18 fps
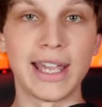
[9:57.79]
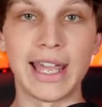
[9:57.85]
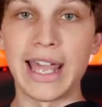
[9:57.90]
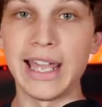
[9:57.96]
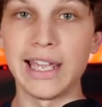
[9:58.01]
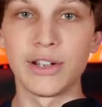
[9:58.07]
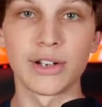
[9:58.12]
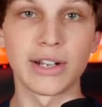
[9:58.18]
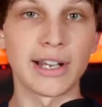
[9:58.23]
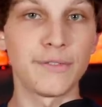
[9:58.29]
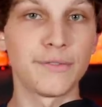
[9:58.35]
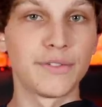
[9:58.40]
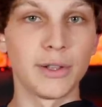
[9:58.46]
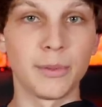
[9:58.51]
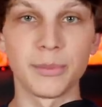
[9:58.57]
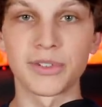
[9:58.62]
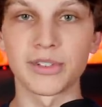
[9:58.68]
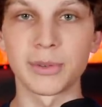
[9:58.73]
hey, could I
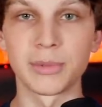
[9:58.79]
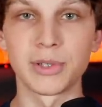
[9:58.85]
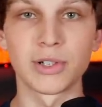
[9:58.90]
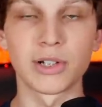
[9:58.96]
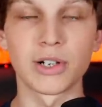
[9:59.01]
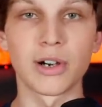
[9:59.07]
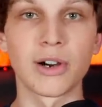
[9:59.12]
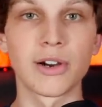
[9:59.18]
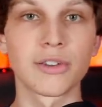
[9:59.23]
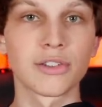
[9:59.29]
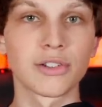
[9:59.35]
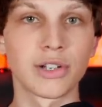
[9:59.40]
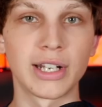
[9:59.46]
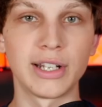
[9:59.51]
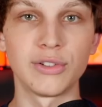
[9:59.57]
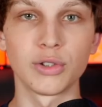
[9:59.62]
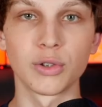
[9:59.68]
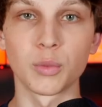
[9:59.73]
film some of your cars?
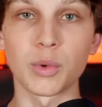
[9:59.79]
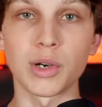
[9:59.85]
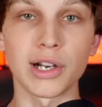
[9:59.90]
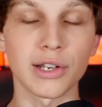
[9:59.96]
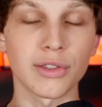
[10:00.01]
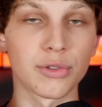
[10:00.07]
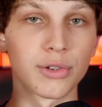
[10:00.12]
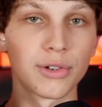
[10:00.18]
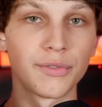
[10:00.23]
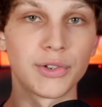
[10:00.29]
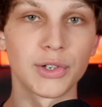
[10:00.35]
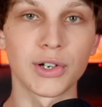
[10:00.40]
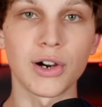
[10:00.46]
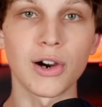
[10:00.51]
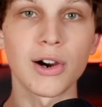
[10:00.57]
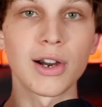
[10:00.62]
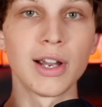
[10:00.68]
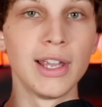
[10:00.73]
Could I do a walkthrough of your
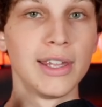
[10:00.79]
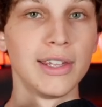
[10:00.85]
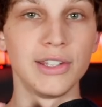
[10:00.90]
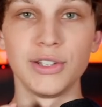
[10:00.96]
car?